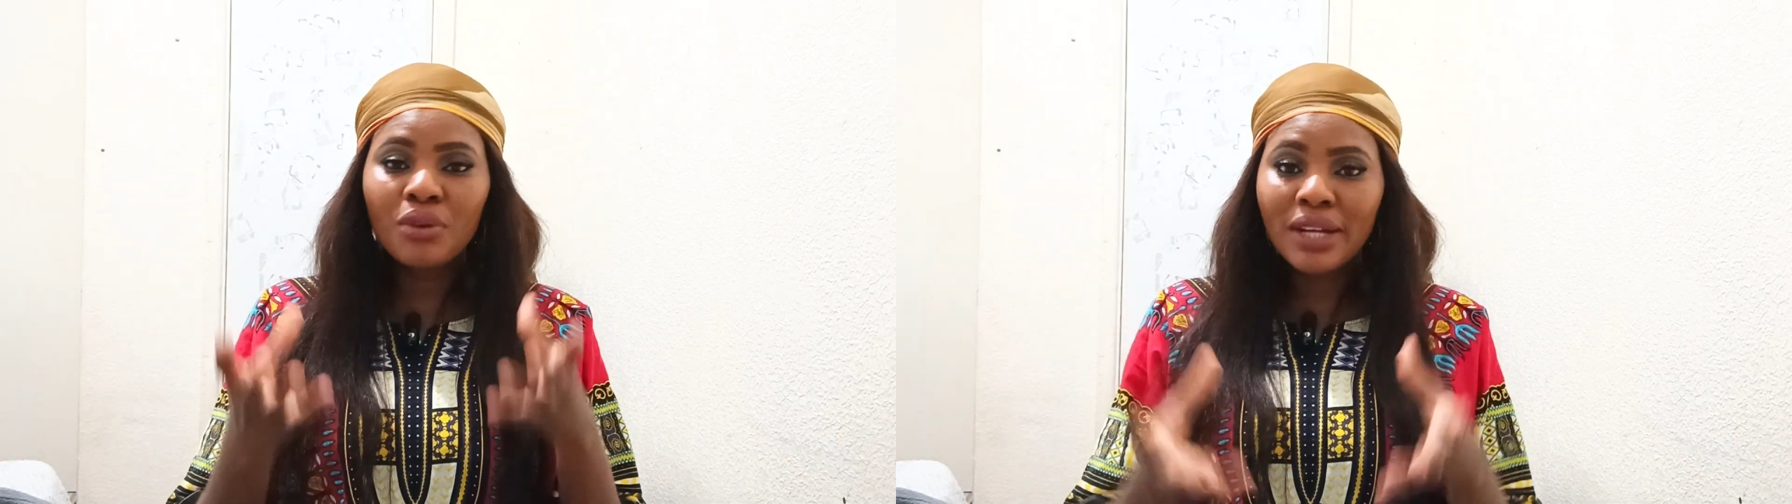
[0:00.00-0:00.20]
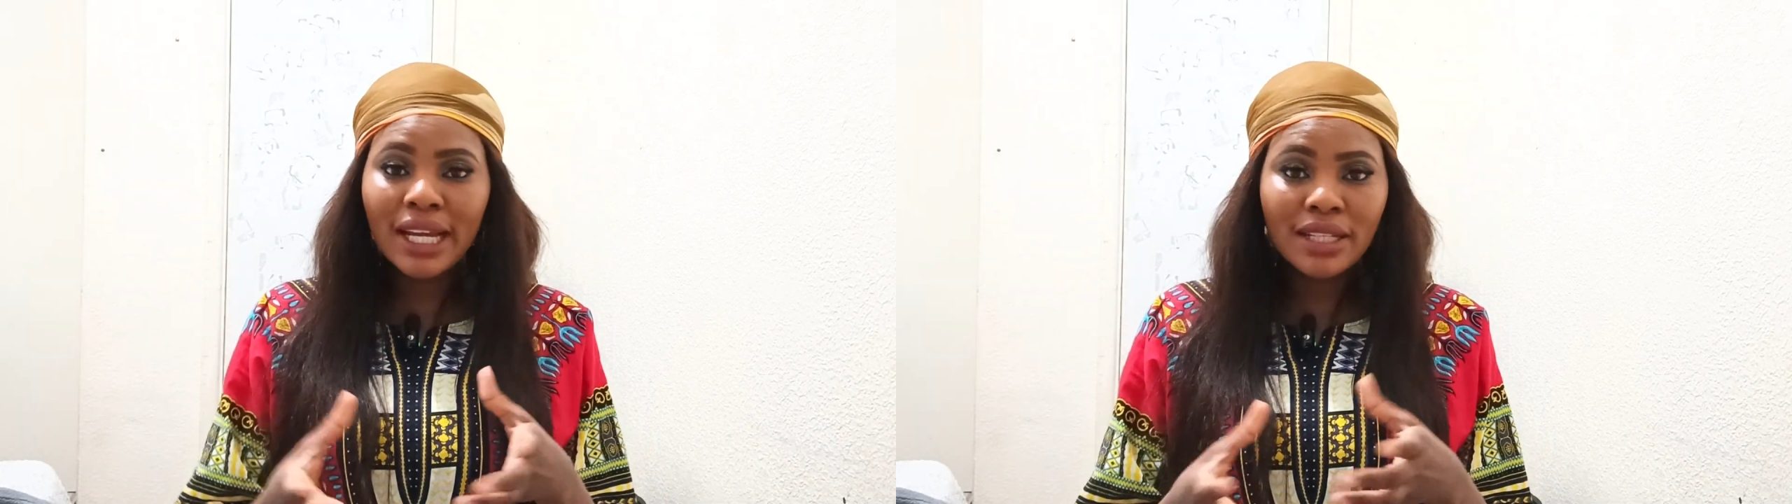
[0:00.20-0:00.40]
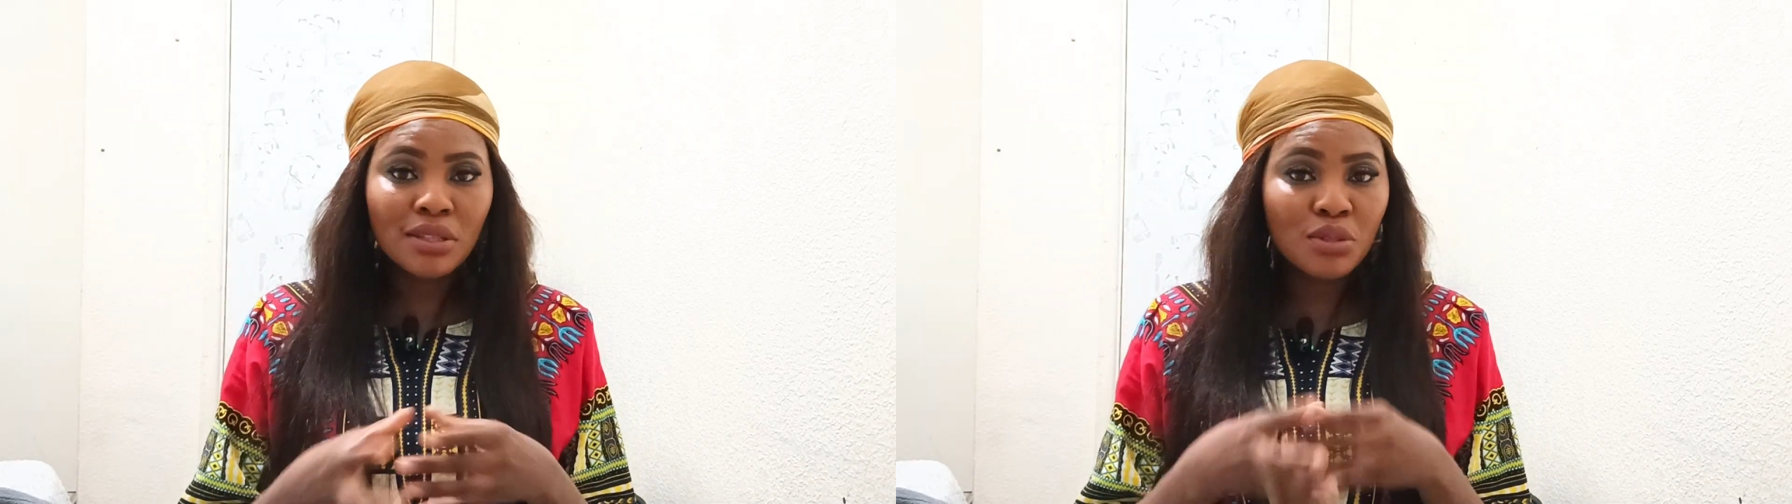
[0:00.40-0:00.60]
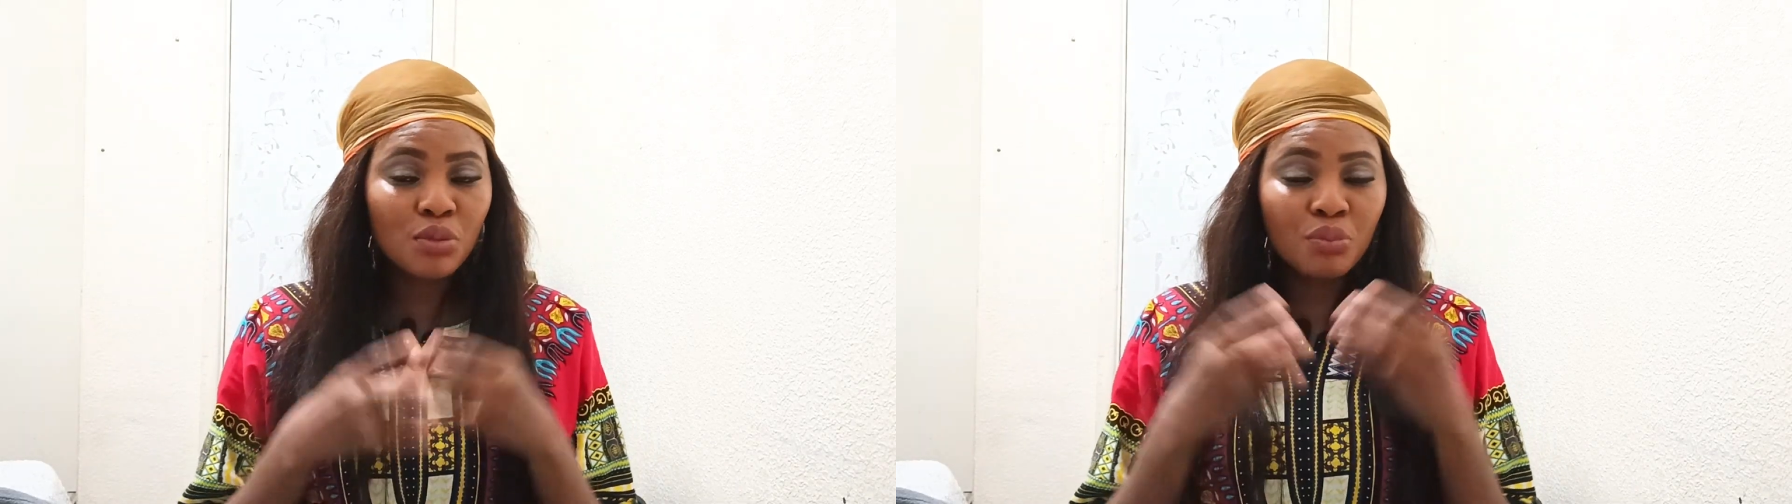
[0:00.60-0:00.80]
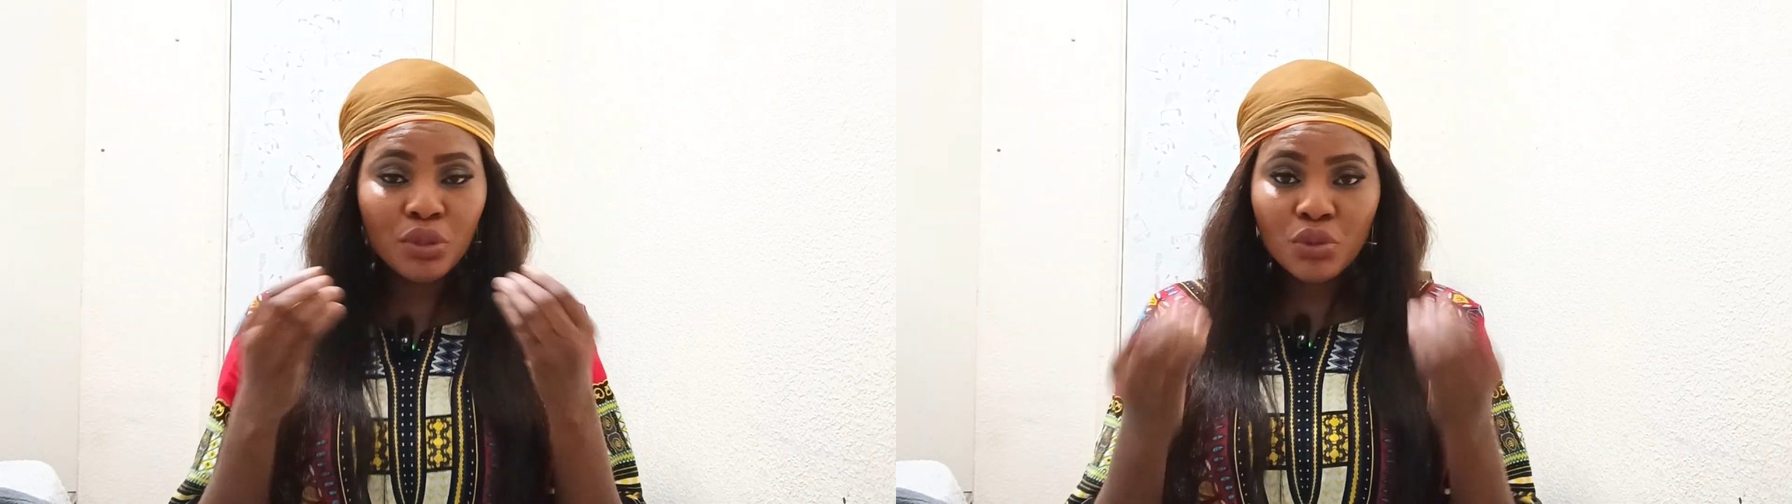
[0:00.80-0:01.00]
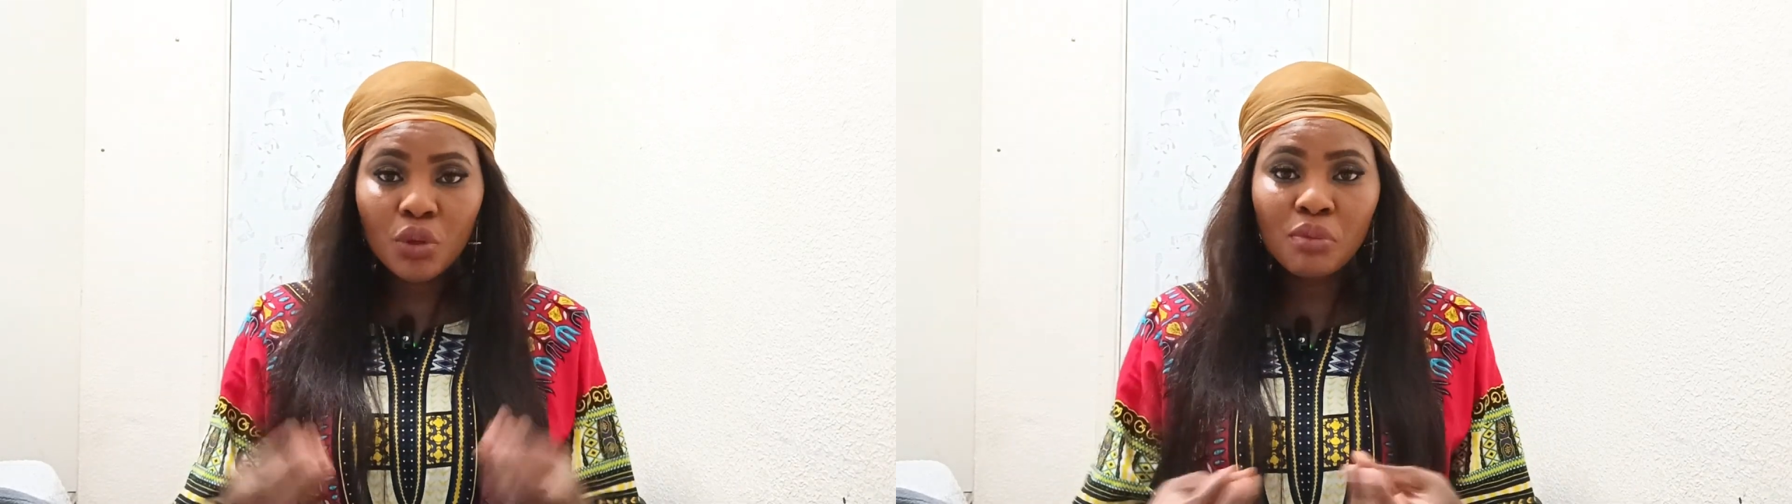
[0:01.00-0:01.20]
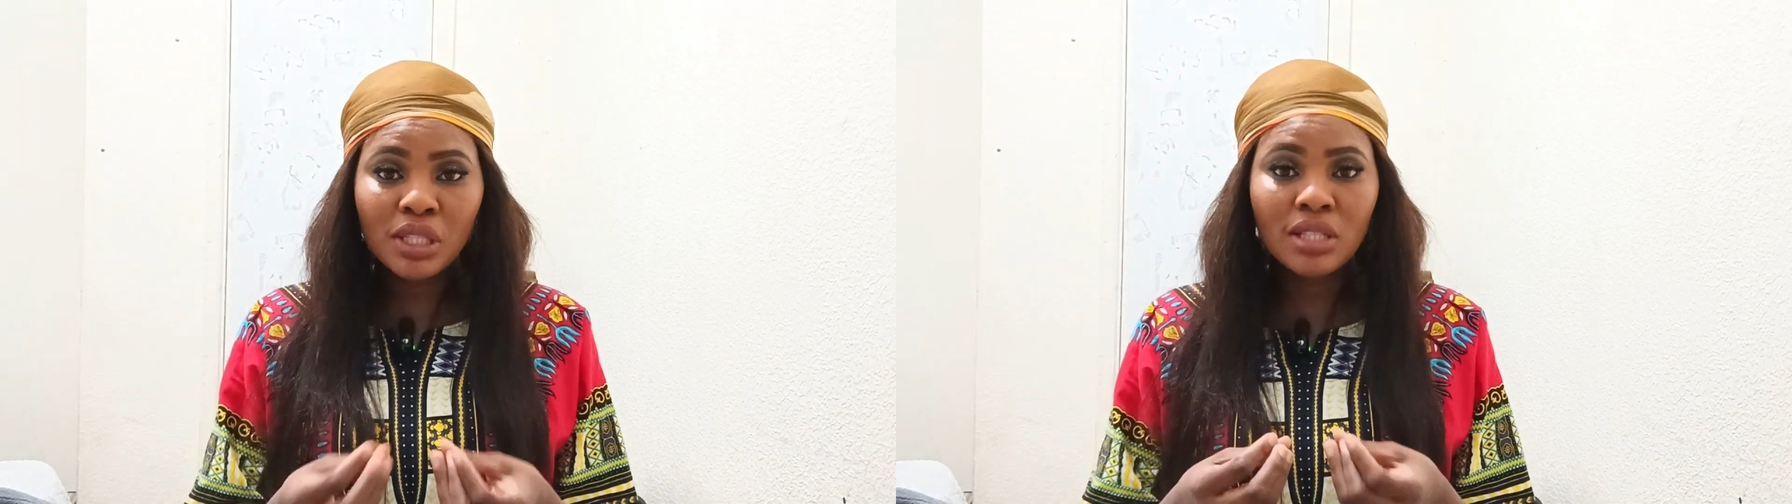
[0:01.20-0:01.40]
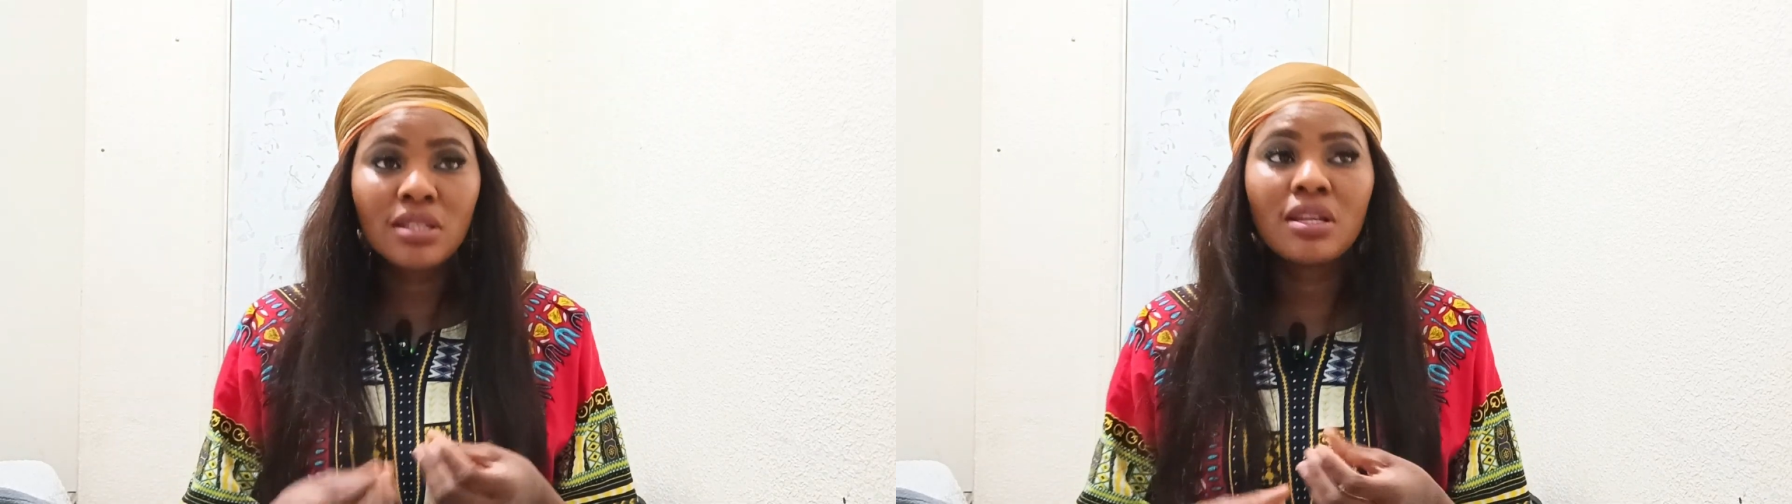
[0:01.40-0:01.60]
online is to build
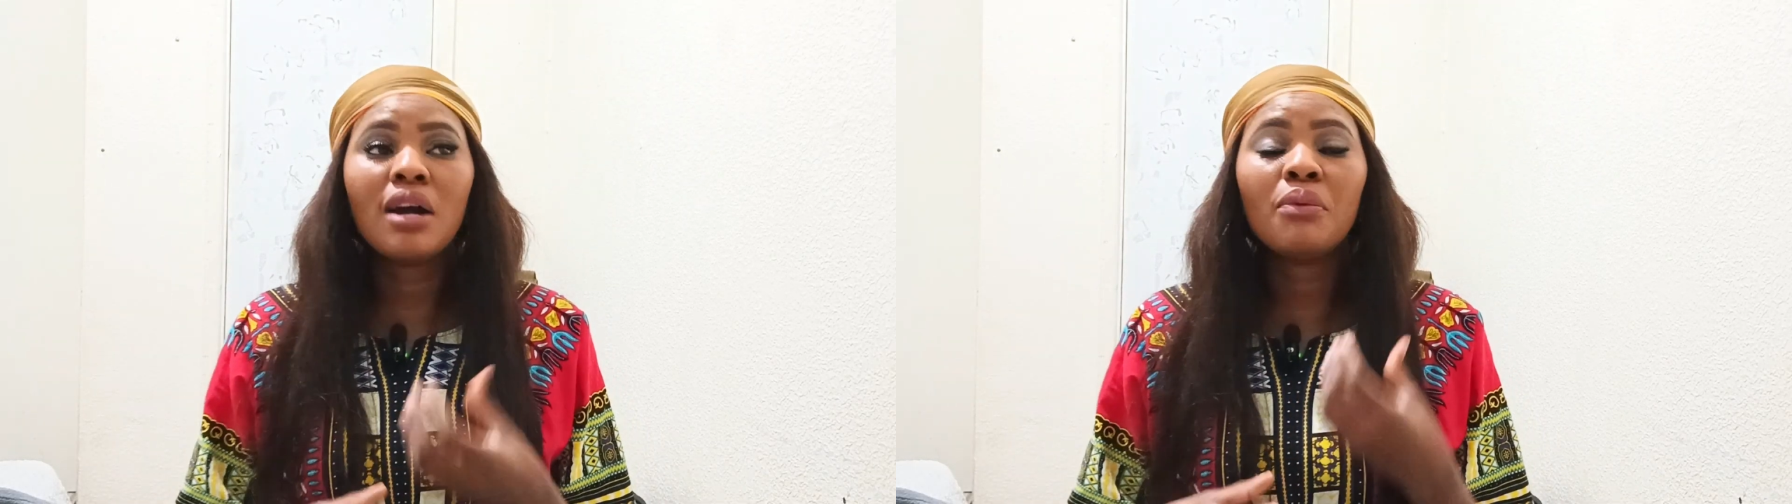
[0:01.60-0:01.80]
community,